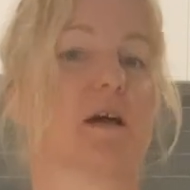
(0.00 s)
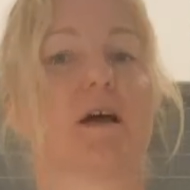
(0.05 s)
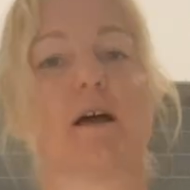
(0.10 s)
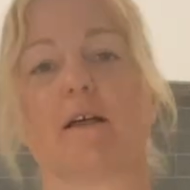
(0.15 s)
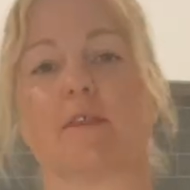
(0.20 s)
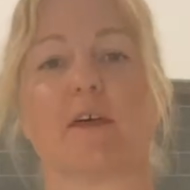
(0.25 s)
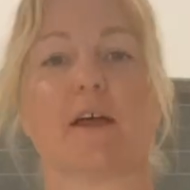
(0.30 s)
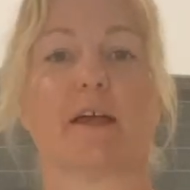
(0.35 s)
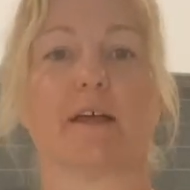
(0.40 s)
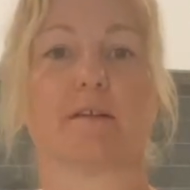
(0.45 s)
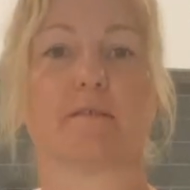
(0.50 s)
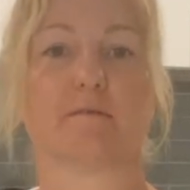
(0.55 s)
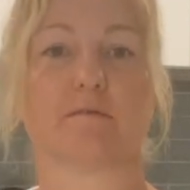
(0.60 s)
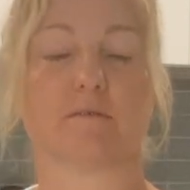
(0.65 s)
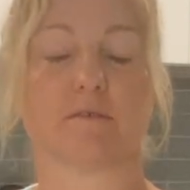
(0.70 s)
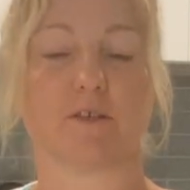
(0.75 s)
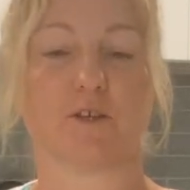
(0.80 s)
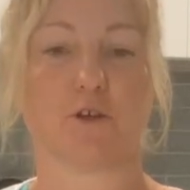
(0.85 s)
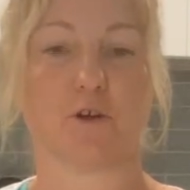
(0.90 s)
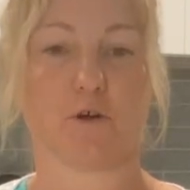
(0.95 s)
then
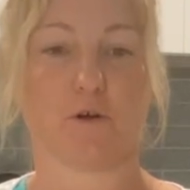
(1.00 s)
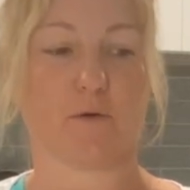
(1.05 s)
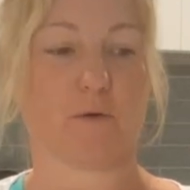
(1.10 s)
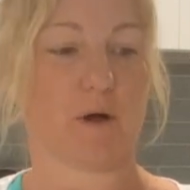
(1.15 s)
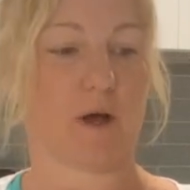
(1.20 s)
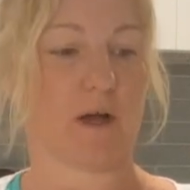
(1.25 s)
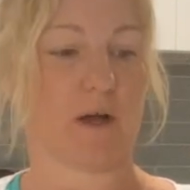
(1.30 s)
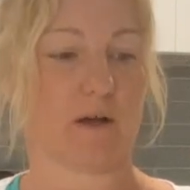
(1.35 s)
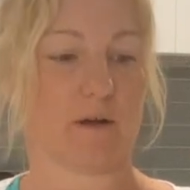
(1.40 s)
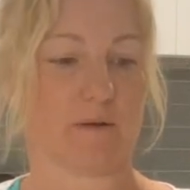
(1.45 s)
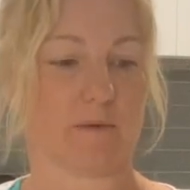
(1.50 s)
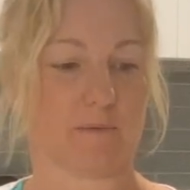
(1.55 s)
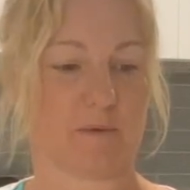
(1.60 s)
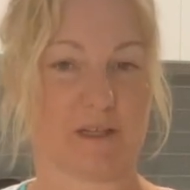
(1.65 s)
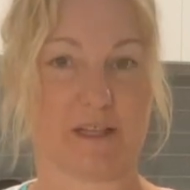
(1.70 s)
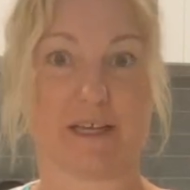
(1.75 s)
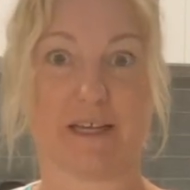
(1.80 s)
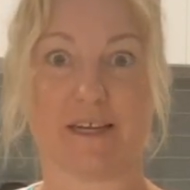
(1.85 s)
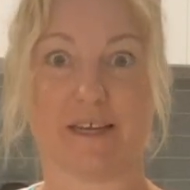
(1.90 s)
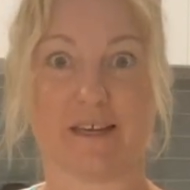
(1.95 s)
you know,
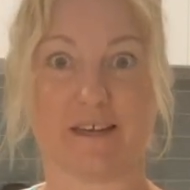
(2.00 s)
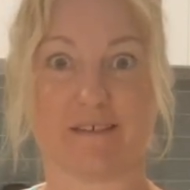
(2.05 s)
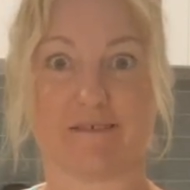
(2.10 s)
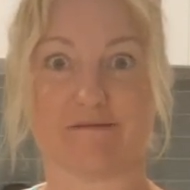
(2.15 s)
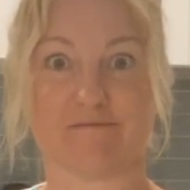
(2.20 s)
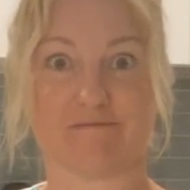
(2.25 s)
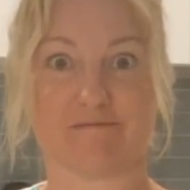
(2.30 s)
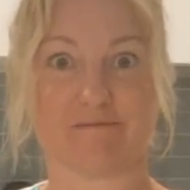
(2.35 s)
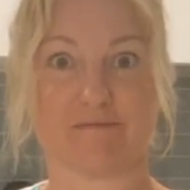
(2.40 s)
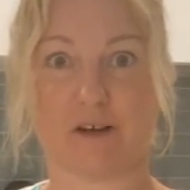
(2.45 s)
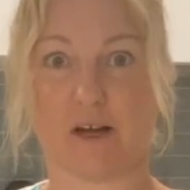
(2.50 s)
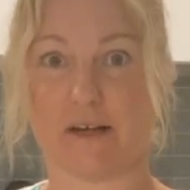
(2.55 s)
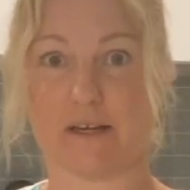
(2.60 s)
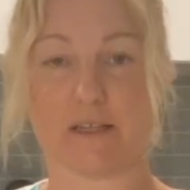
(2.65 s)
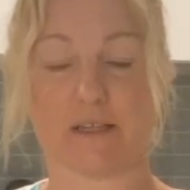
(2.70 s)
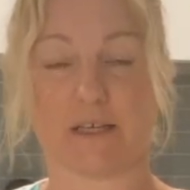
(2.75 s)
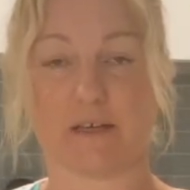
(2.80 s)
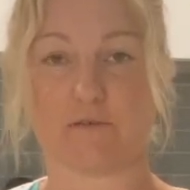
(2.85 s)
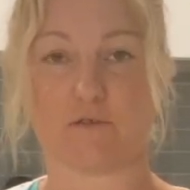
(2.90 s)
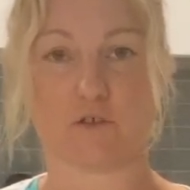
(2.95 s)
cleaning I can
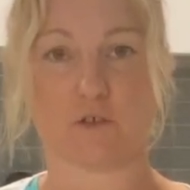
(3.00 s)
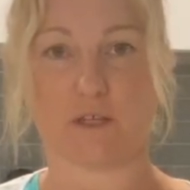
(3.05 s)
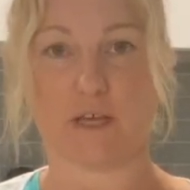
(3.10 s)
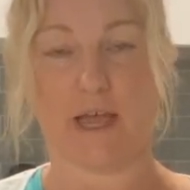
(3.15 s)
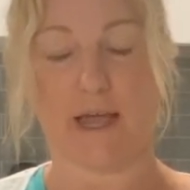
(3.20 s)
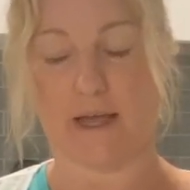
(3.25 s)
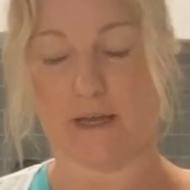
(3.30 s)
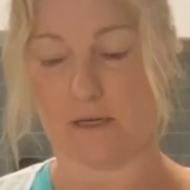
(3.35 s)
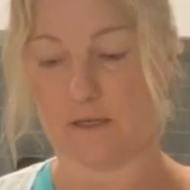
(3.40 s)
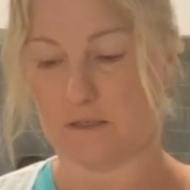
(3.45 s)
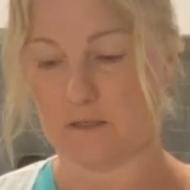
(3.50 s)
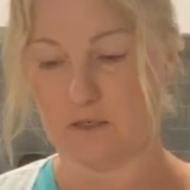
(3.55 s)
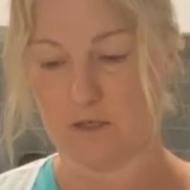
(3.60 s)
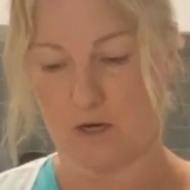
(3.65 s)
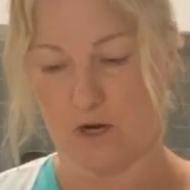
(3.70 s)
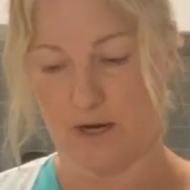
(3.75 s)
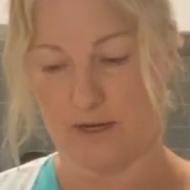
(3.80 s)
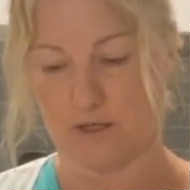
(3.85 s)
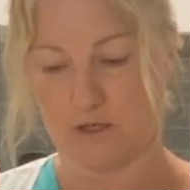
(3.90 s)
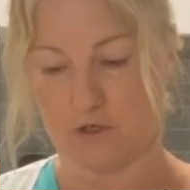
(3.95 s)
leave till the end.
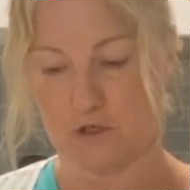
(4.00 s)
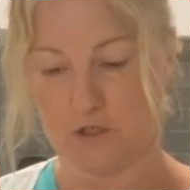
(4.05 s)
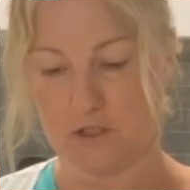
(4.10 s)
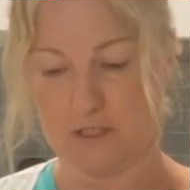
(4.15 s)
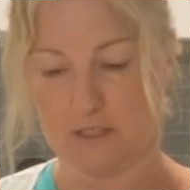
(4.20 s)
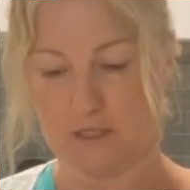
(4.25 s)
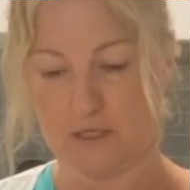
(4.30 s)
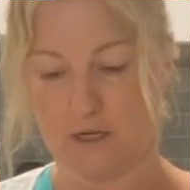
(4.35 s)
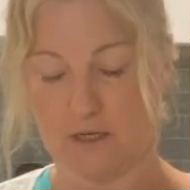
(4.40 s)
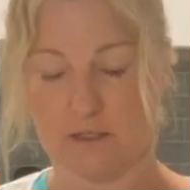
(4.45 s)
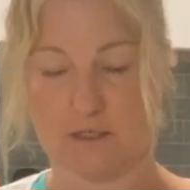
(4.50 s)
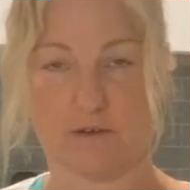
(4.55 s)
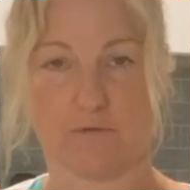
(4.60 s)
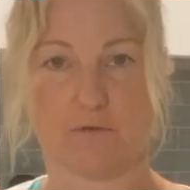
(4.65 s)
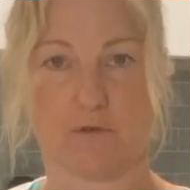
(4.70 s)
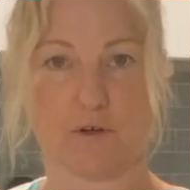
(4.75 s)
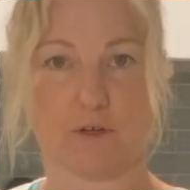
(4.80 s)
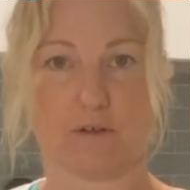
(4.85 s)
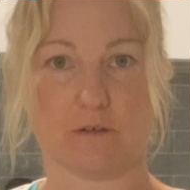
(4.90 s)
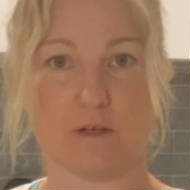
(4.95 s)
I can use a
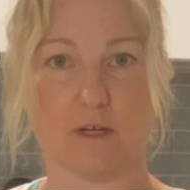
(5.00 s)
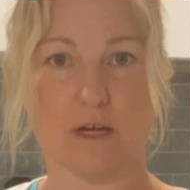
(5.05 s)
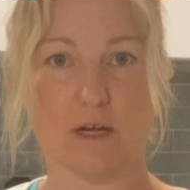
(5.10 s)
different